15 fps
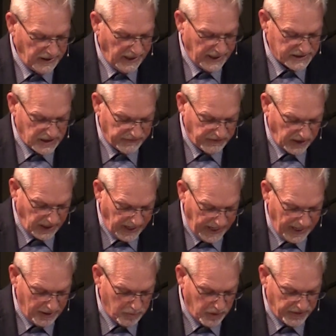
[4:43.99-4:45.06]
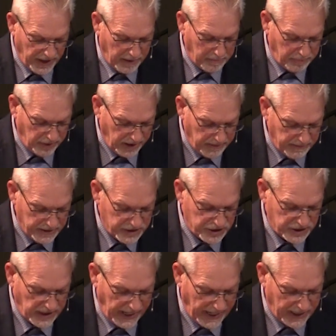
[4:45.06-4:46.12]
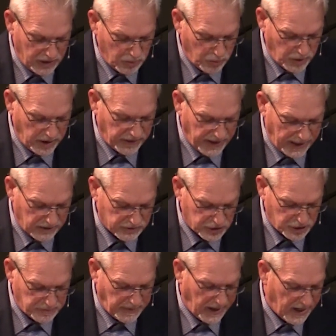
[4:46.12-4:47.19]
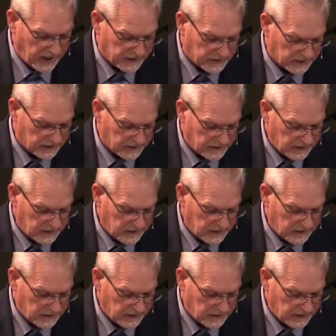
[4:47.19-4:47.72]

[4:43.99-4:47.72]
as of a lamb without blemish and without spot,